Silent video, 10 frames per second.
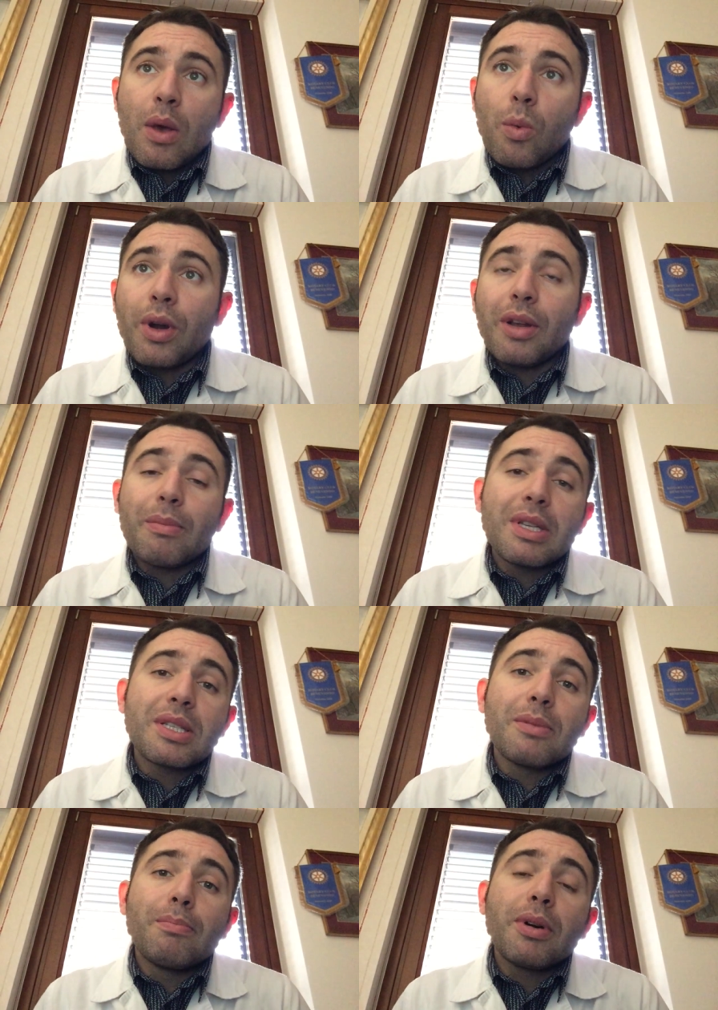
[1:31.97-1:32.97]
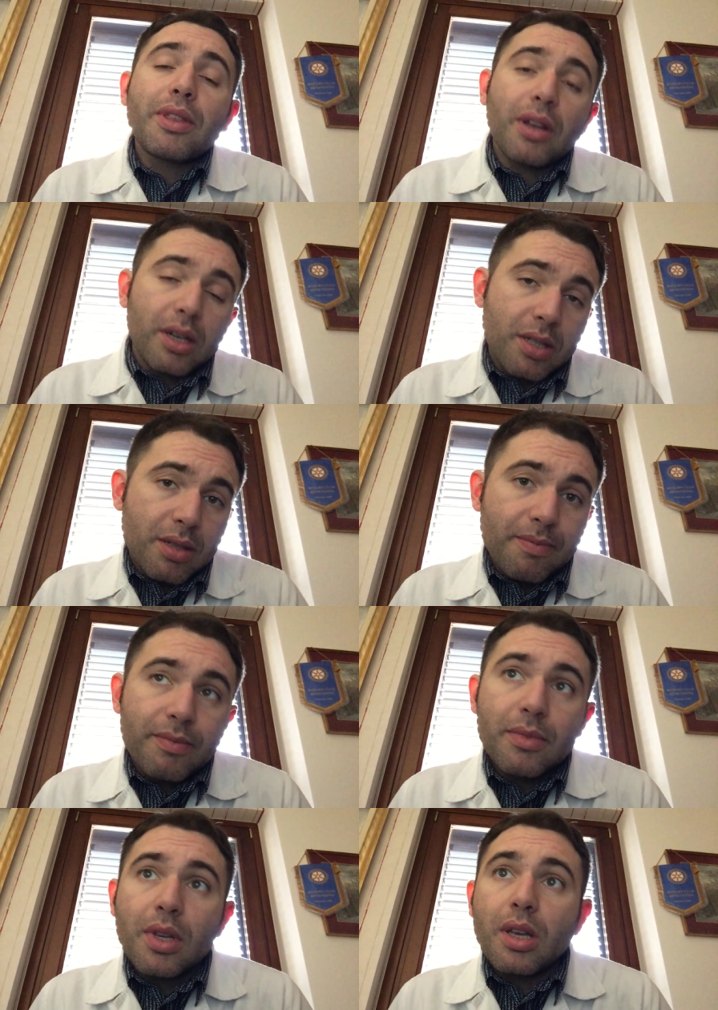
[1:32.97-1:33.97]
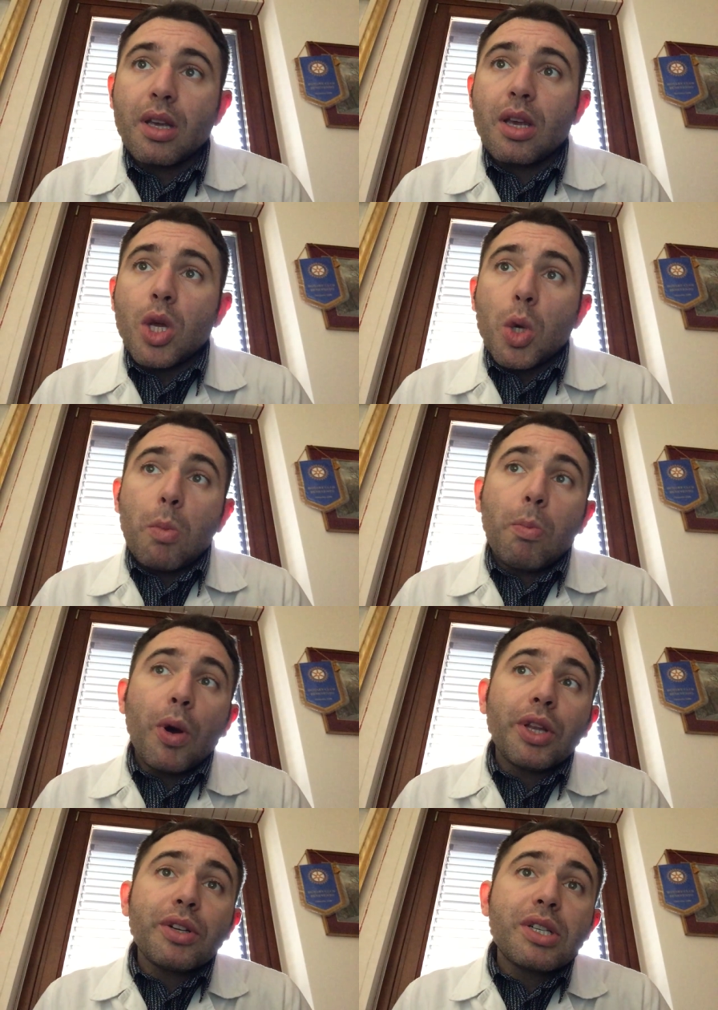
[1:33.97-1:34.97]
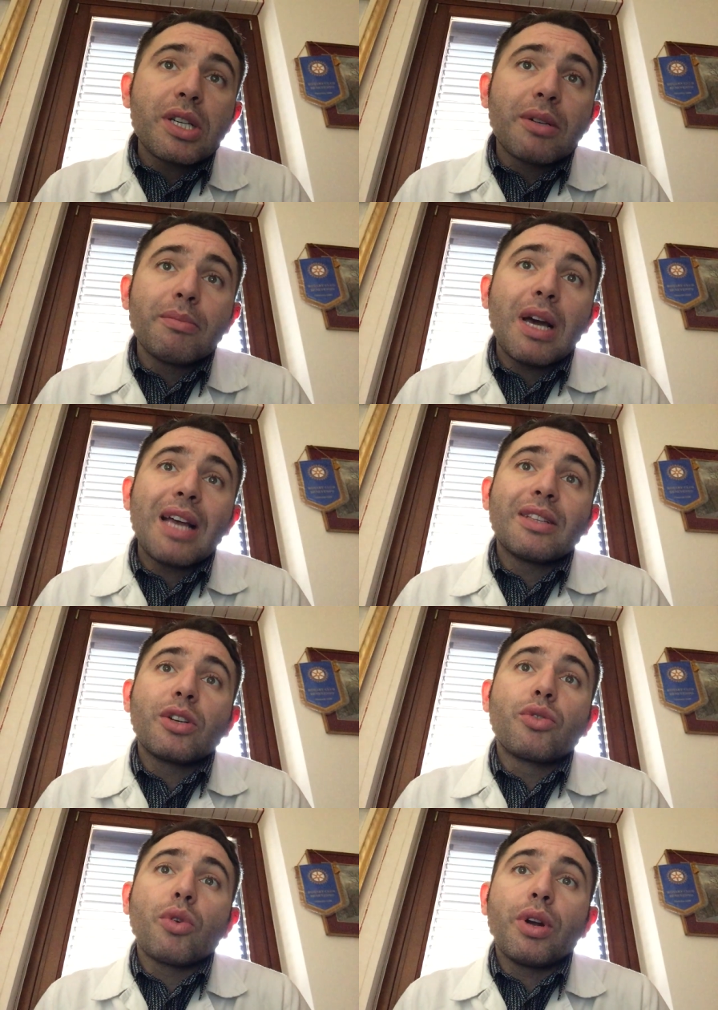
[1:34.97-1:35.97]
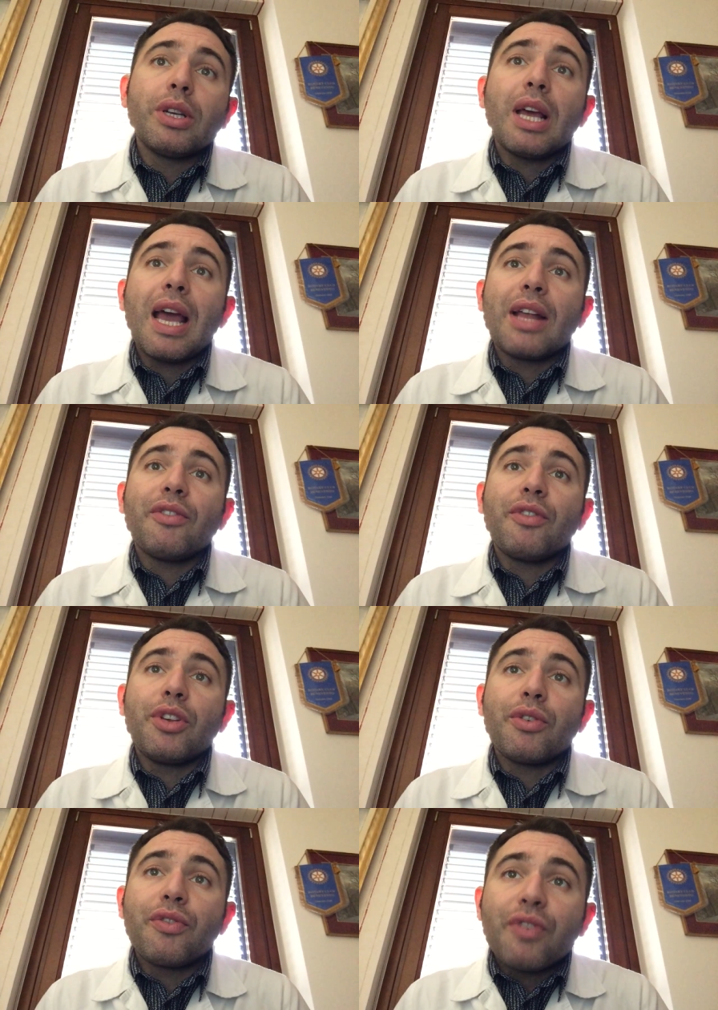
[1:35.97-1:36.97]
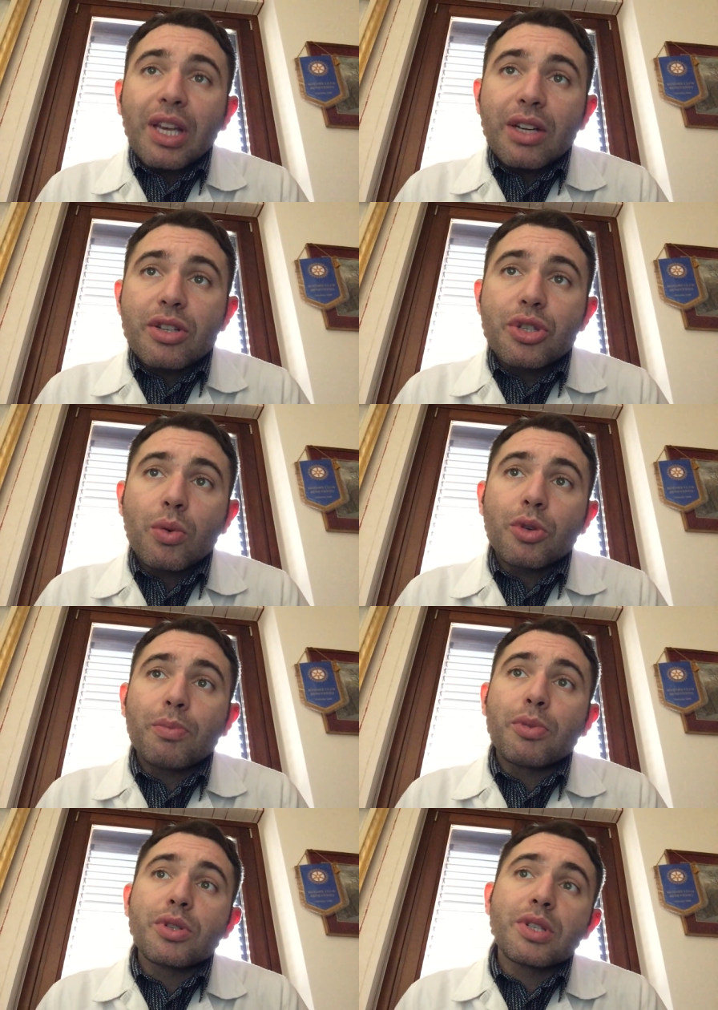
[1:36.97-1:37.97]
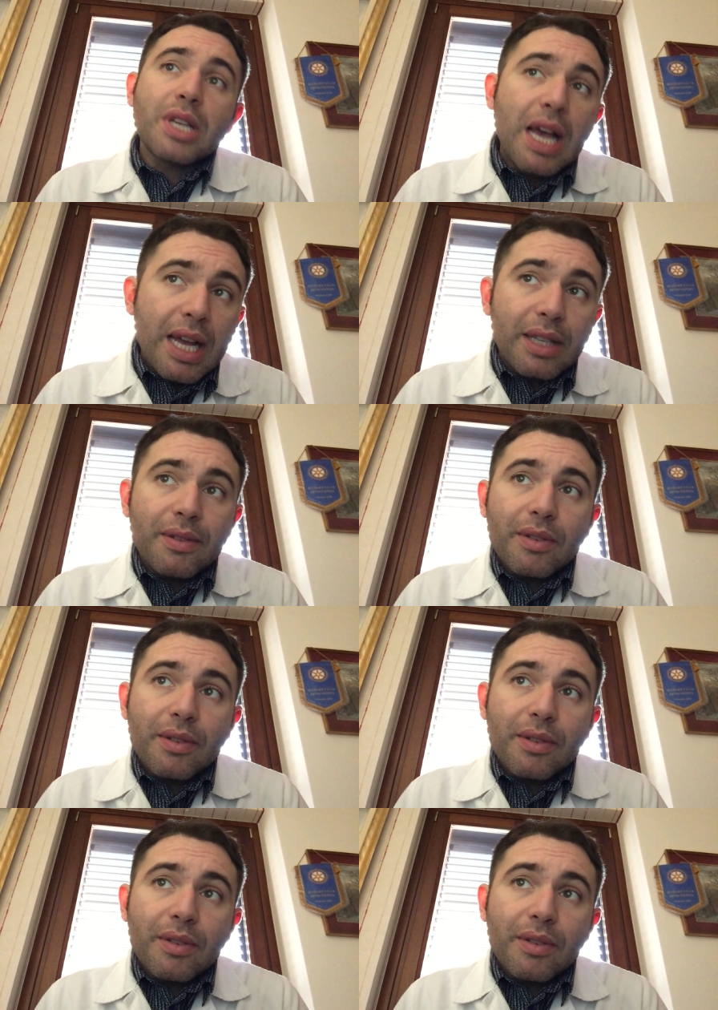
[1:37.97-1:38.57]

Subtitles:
where it meets the buttocks. Point your thumb at the groin and your fingers toward the person's head.